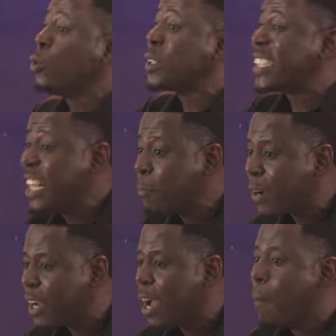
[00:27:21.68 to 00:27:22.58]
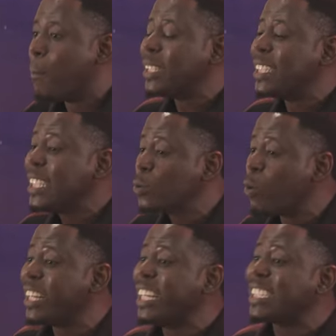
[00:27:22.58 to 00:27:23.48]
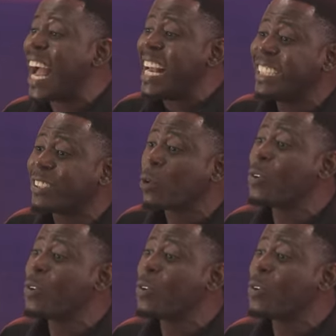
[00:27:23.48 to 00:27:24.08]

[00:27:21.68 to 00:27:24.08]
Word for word: that, you sleep. But this one, his eyes is